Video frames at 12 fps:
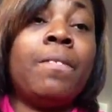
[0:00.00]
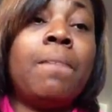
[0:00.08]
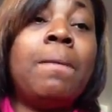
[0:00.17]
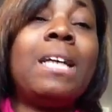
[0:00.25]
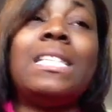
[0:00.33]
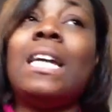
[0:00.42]

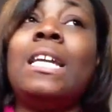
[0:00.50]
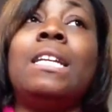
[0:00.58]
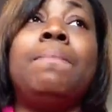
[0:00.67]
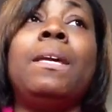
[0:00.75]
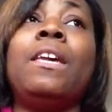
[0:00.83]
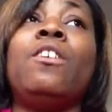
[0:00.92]
Because I need to
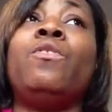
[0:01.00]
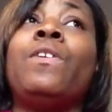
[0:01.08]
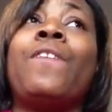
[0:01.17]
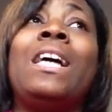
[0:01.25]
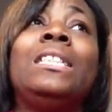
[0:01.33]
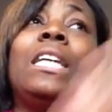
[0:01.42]
be healed
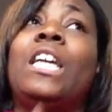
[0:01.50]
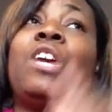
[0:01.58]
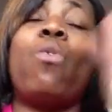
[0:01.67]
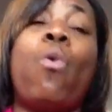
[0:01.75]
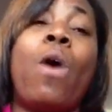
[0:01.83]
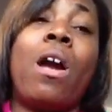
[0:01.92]
whether I stay here
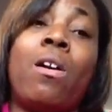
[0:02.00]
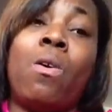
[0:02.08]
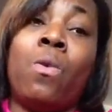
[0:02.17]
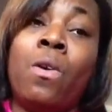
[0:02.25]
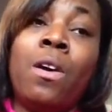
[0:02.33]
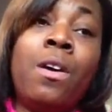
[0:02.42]
or I
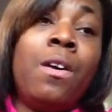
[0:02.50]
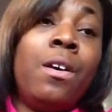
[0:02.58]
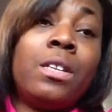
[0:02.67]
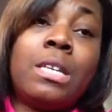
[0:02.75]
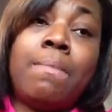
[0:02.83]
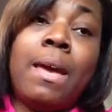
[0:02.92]
go
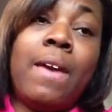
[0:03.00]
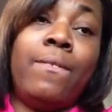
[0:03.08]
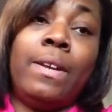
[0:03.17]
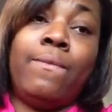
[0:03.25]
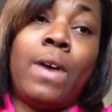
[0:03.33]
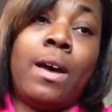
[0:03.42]
to my
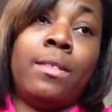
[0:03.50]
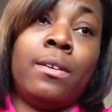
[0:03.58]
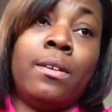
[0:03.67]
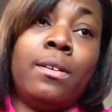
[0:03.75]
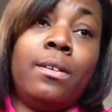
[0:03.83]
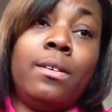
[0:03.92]
Heavenly Father.
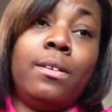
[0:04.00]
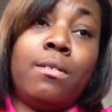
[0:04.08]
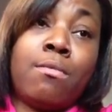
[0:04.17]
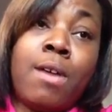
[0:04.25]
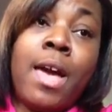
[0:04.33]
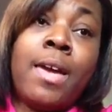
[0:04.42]

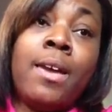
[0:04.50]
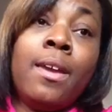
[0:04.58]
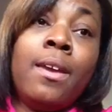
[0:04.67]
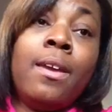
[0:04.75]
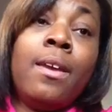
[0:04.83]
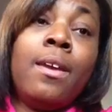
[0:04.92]
Okay?
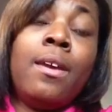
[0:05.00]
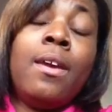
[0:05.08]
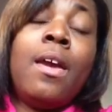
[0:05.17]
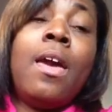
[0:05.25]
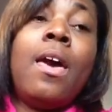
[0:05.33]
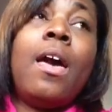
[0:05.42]

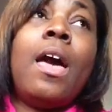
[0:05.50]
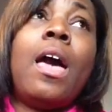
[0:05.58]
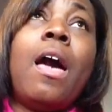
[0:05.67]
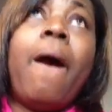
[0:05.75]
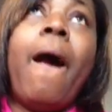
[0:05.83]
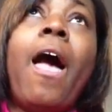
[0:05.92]

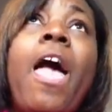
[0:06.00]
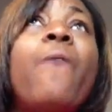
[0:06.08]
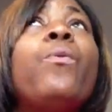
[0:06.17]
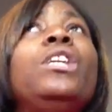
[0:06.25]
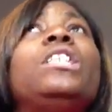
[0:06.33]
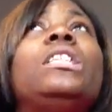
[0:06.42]
And
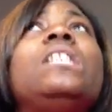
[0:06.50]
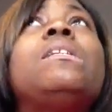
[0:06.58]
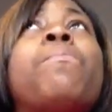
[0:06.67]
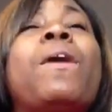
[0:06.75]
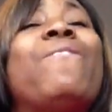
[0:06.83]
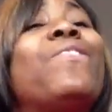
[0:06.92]
we just need to
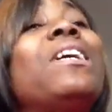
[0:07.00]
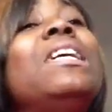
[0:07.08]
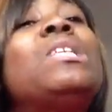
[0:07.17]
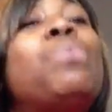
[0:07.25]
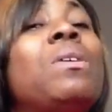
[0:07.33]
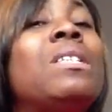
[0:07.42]
pray for
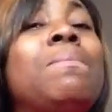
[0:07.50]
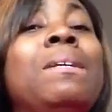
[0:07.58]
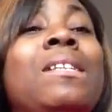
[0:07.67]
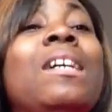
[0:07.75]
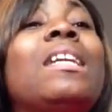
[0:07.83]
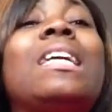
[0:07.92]
his will to be
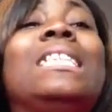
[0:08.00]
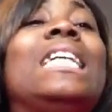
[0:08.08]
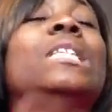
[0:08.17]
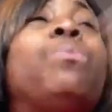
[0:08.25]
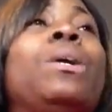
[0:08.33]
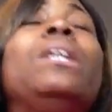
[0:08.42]
done because
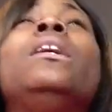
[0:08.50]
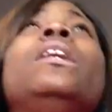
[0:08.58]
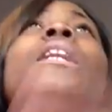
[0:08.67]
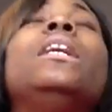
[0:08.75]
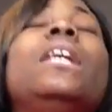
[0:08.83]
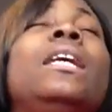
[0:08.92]
that's what
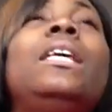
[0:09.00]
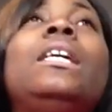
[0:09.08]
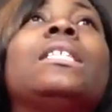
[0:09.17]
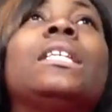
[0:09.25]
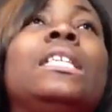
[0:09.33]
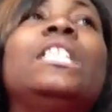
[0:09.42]
it
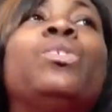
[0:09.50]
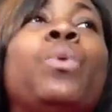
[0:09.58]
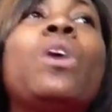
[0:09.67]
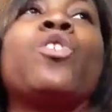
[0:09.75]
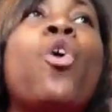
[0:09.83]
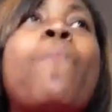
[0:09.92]
is. It's his
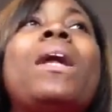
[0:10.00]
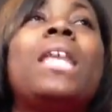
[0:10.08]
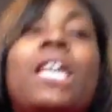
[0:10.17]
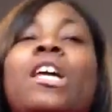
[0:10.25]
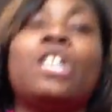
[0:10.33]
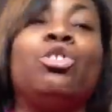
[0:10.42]
will. Nobody
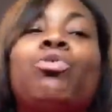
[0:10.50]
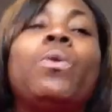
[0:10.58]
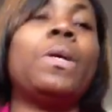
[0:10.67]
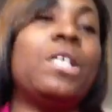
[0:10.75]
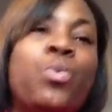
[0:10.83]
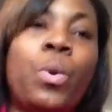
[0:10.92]
can control
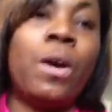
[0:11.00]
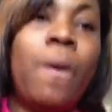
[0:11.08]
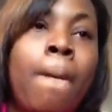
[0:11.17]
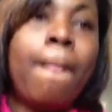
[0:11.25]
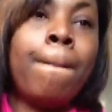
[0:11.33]
his will.